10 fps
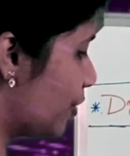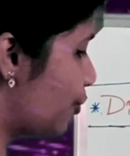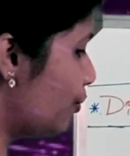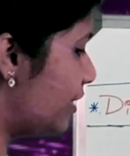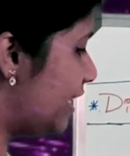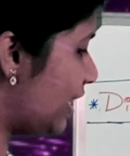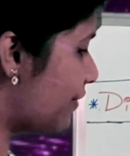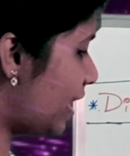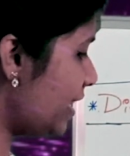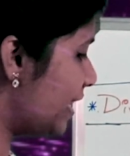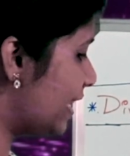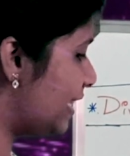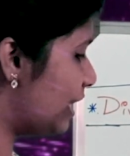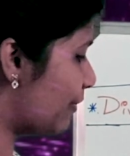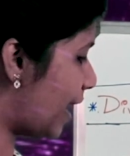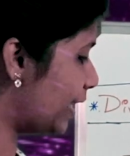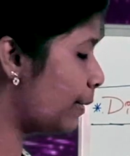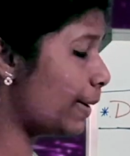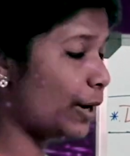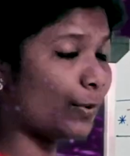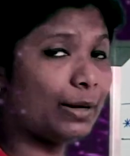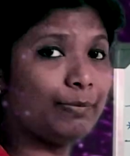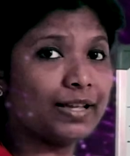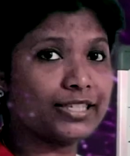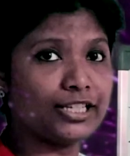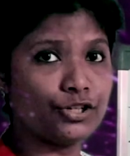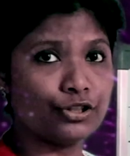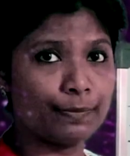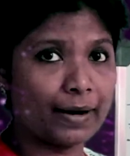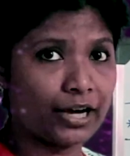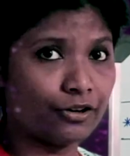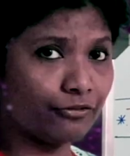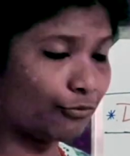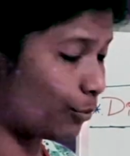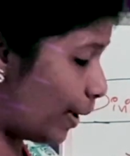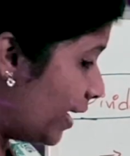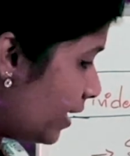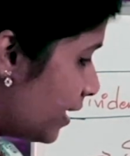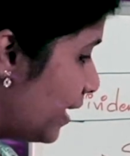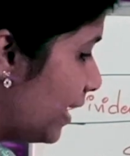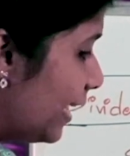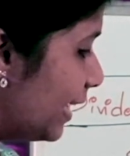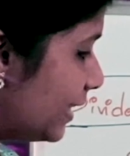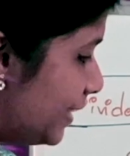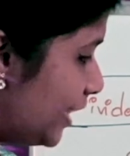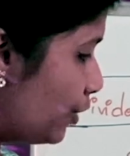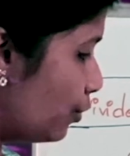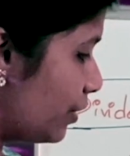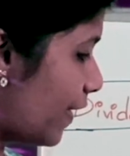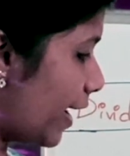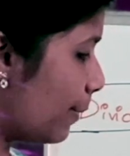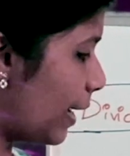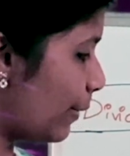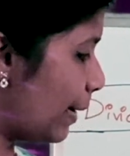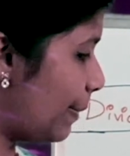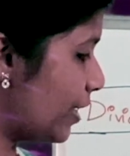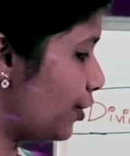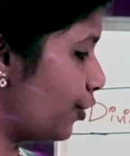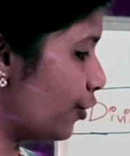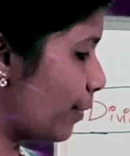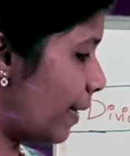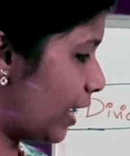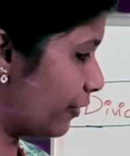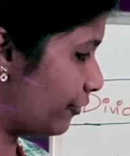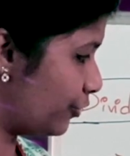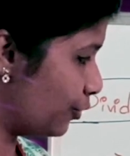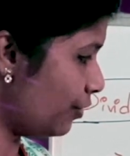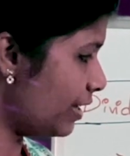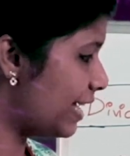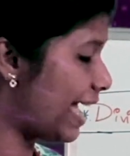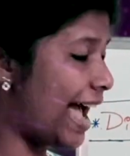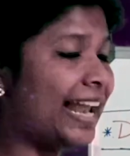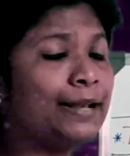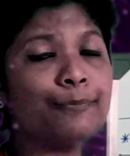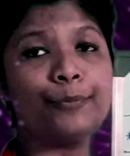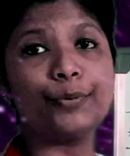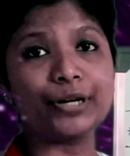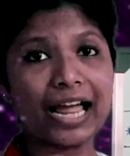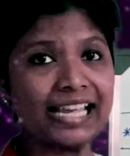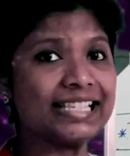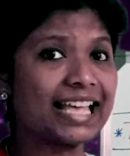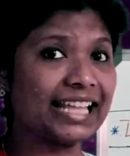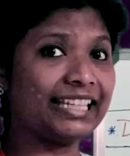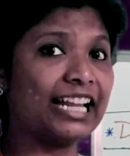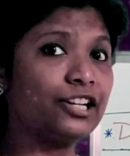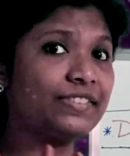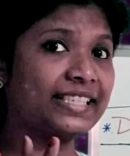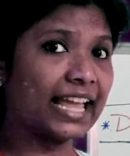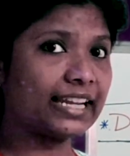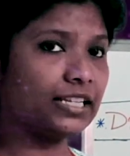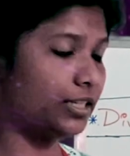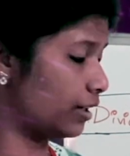to D1 divided by 1 plus d to the power of 1, D2 divided by 1 plus d to the power of 2, and price at the end of second year.